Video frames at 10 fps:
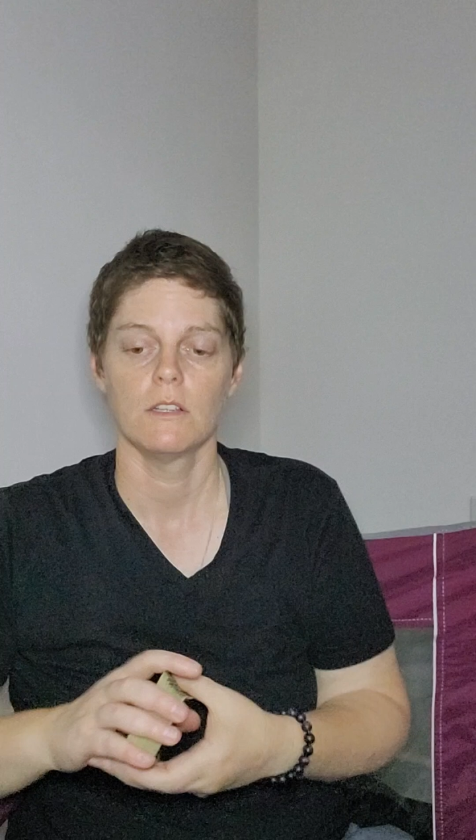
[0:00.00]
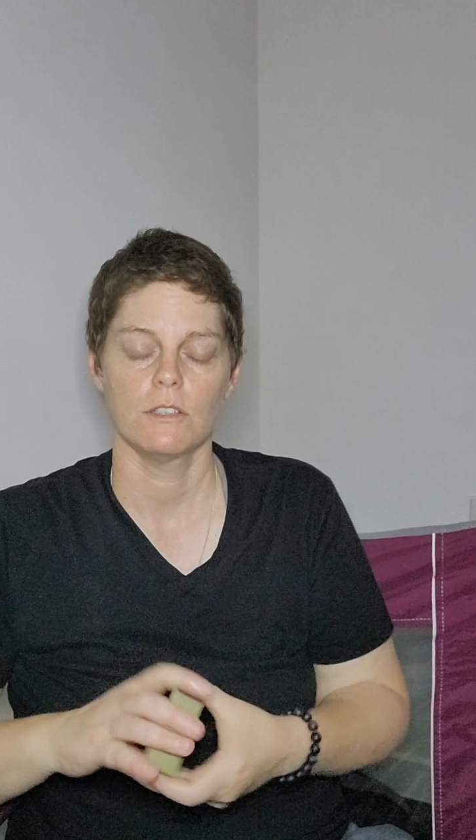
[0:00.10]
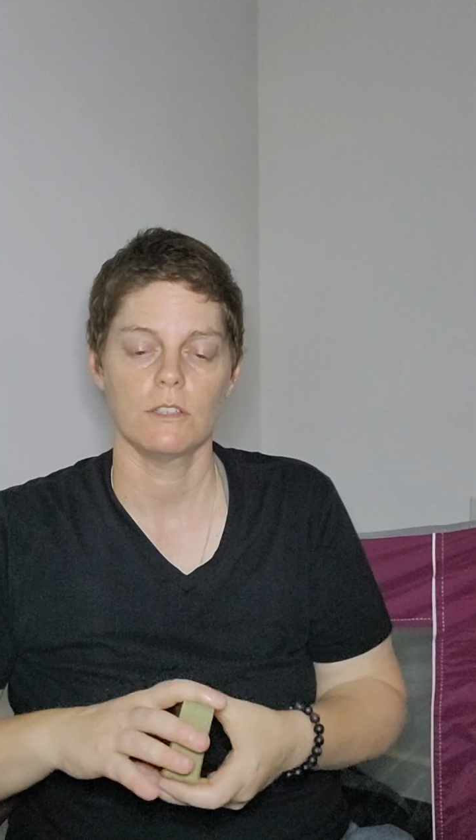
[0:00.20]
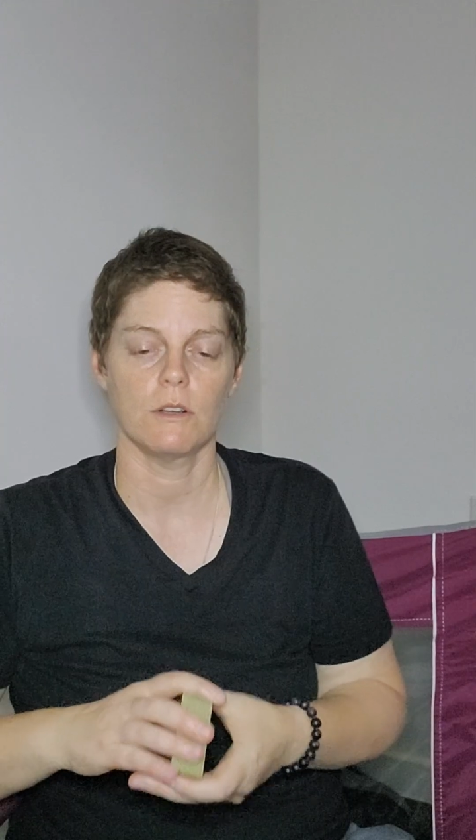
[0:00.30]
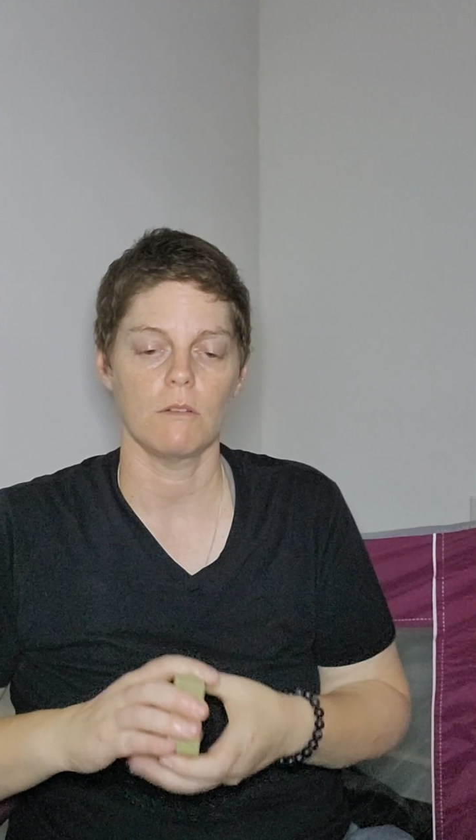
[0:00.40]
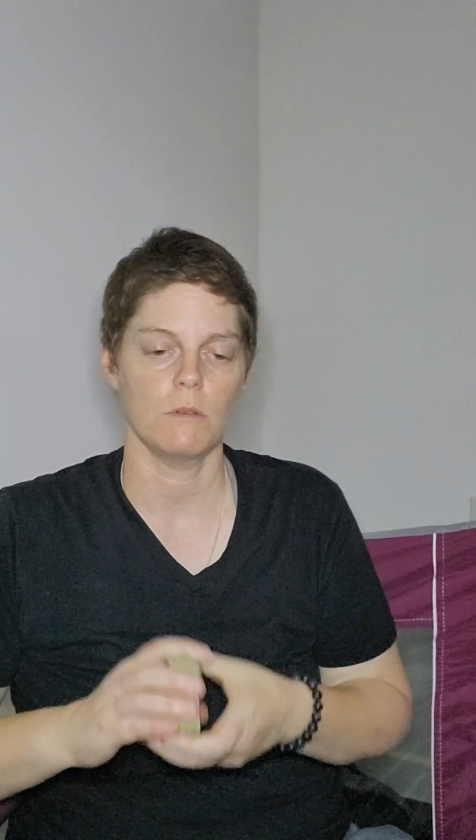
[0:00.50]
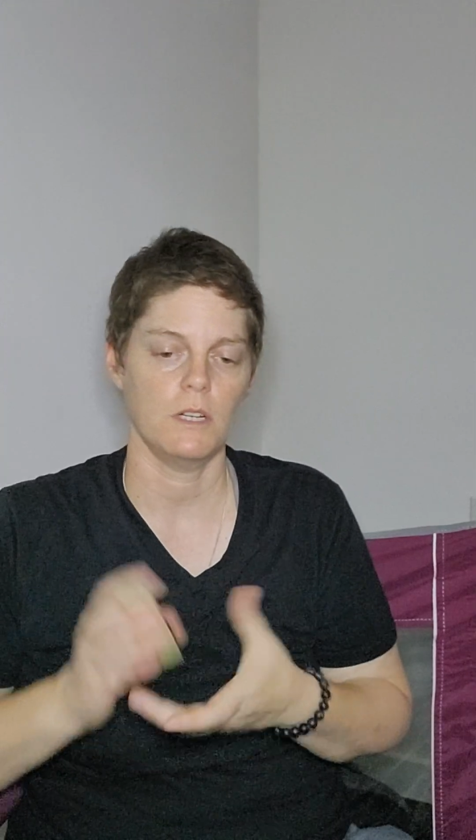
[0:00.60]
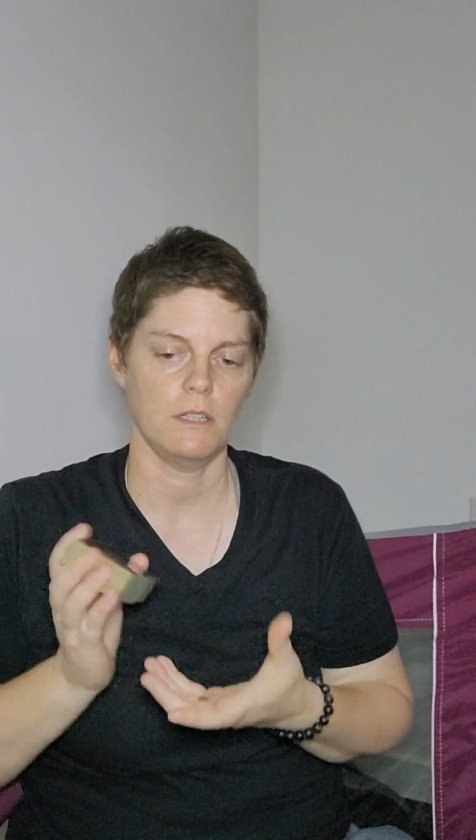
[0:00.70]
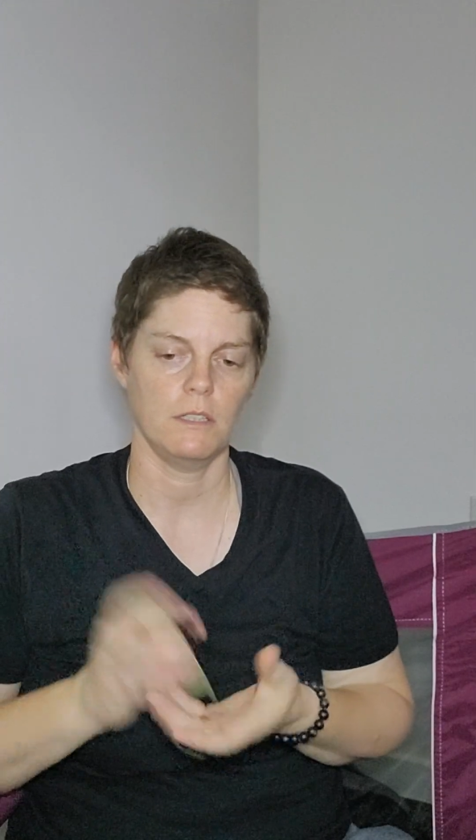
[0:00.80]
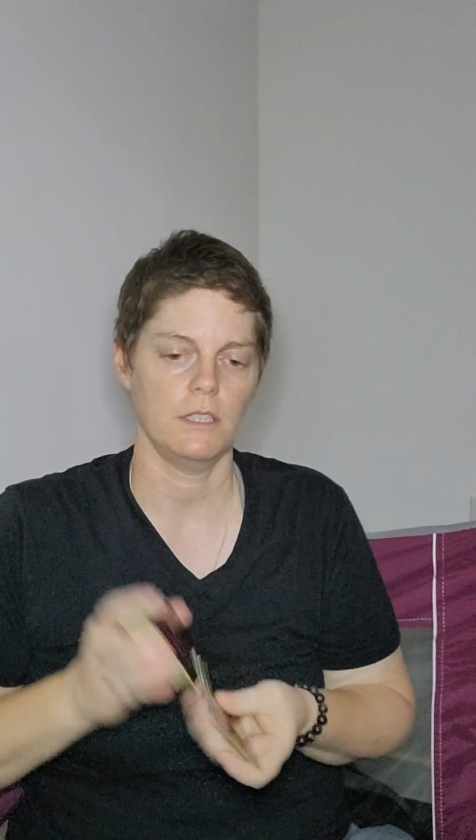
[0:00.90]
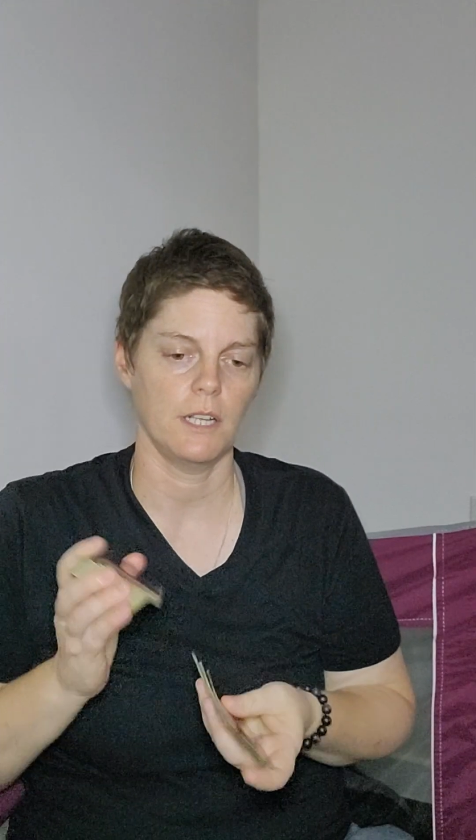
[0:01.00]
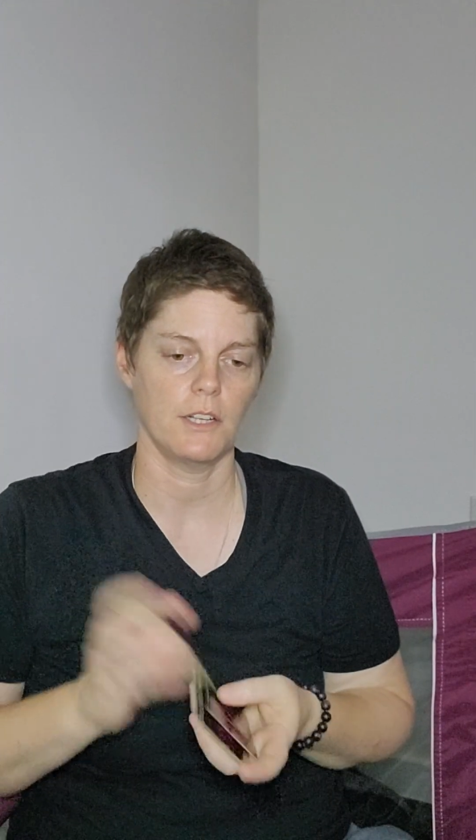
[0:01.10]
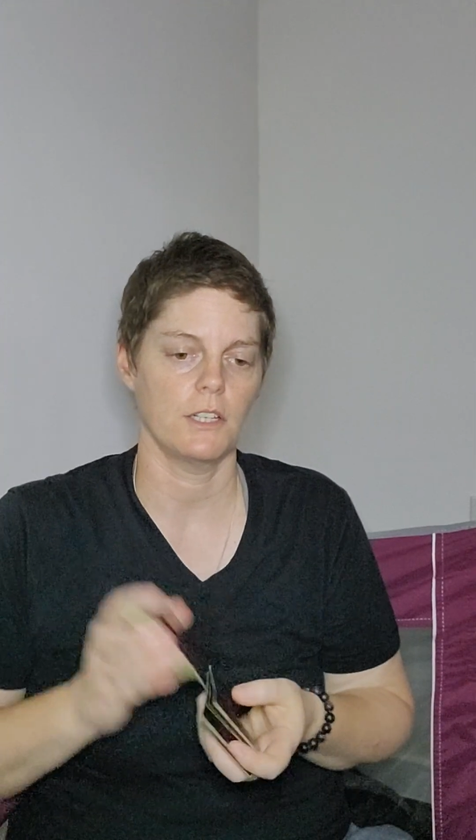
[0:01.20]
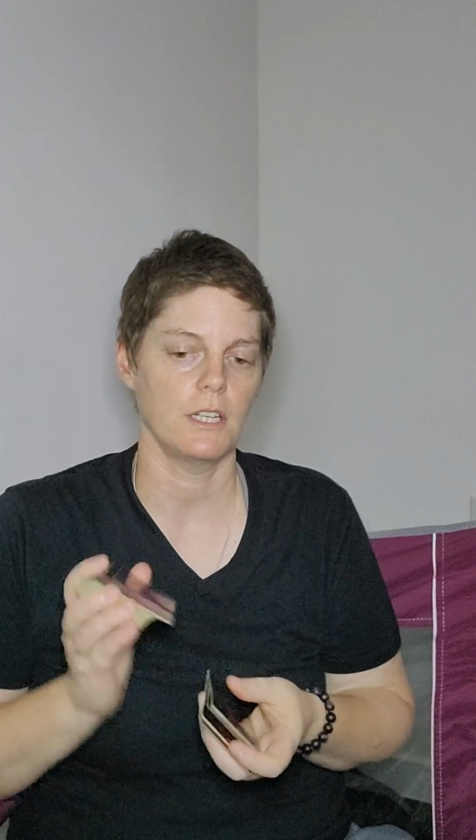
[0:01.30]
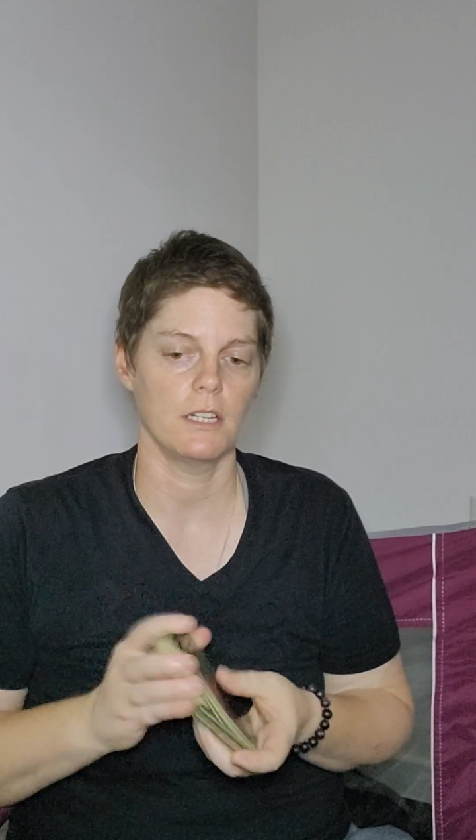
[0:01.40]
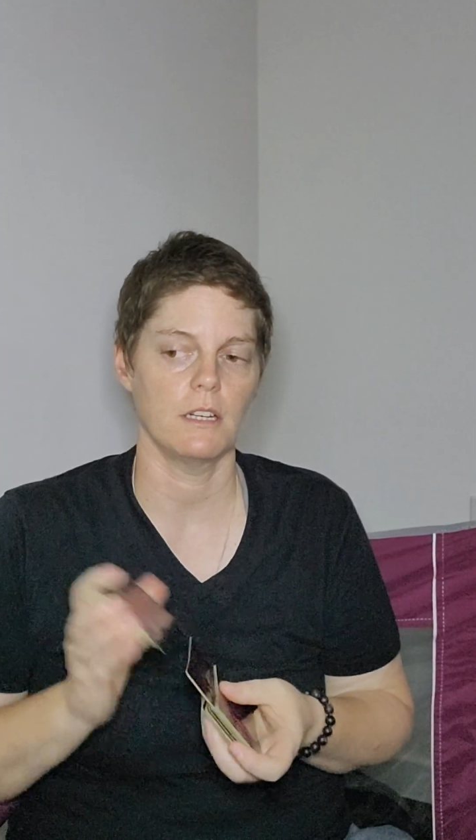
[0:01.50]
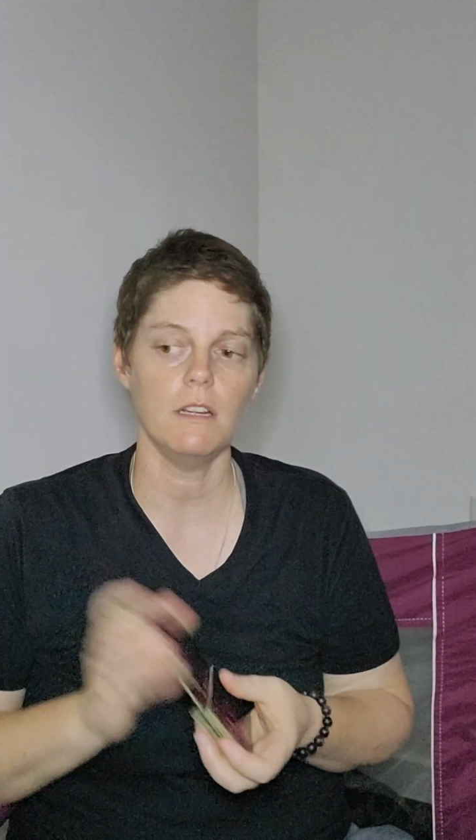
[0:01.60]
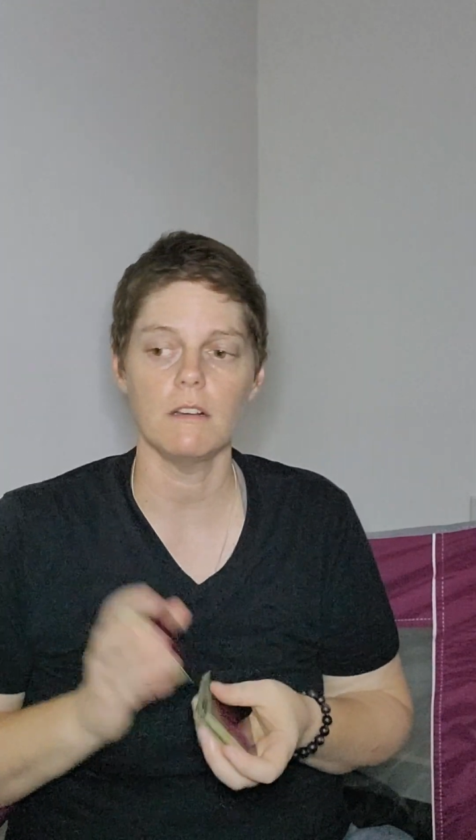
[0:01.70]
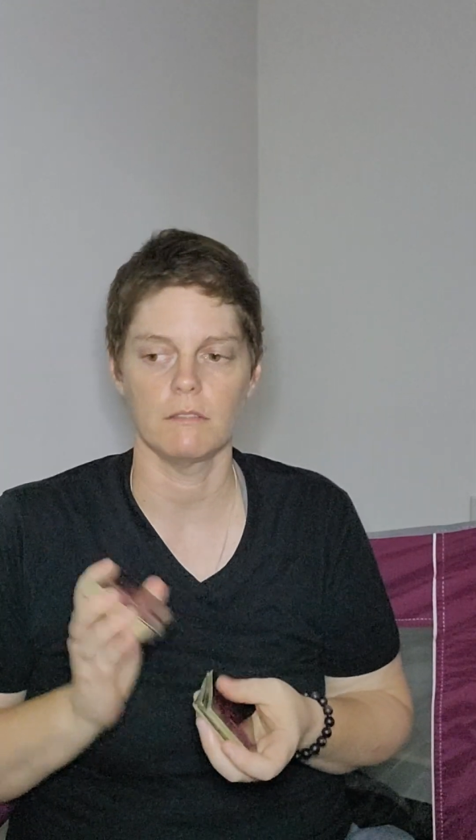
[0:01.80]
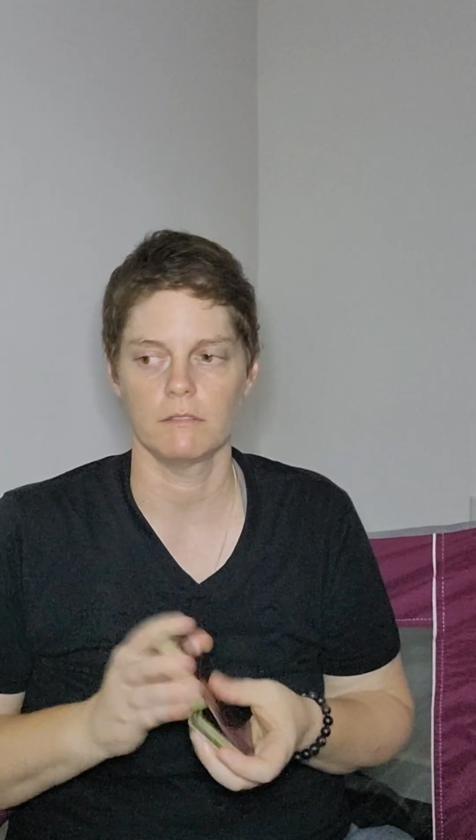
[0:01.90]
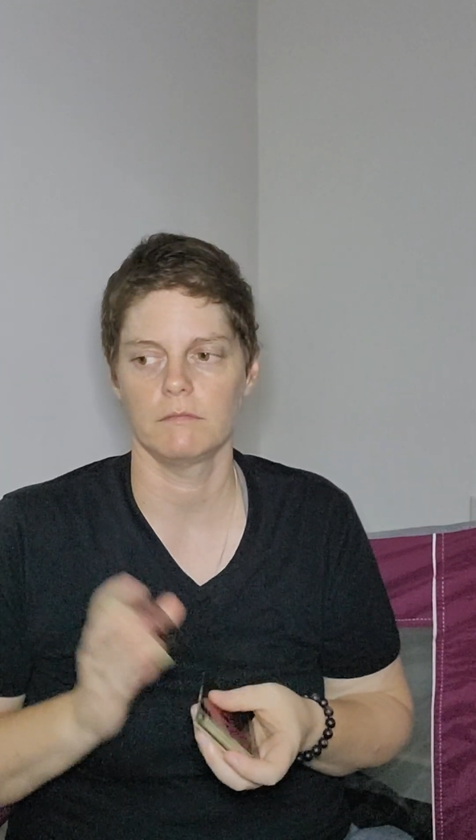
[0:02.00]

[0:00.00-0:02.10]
So, what else does that need to know?